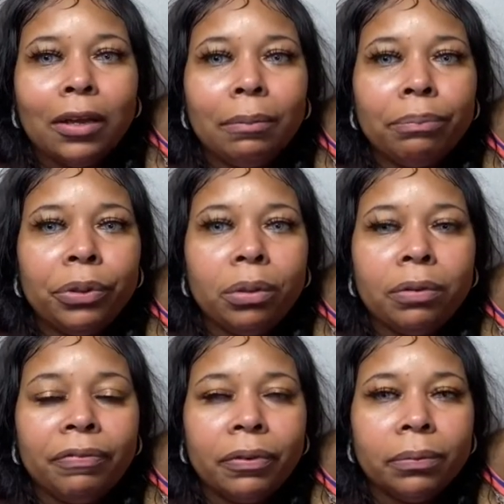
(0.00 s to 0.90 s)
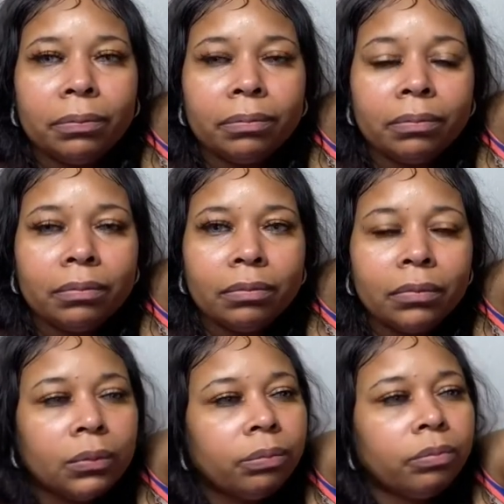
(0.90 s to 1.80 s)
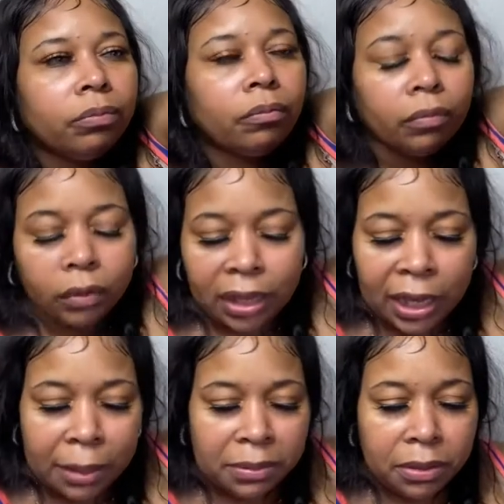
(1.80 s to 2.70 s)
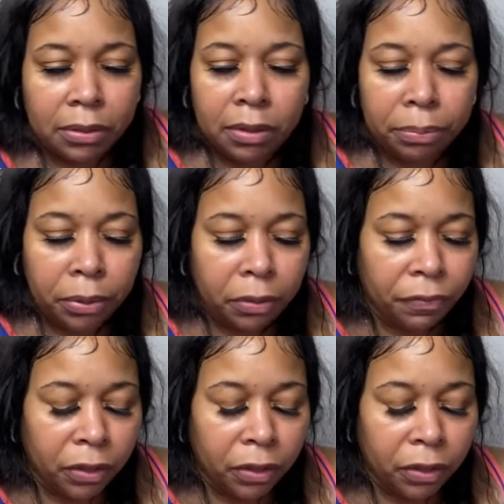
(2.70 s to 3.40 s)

Beautiful. Absolutely beautiful.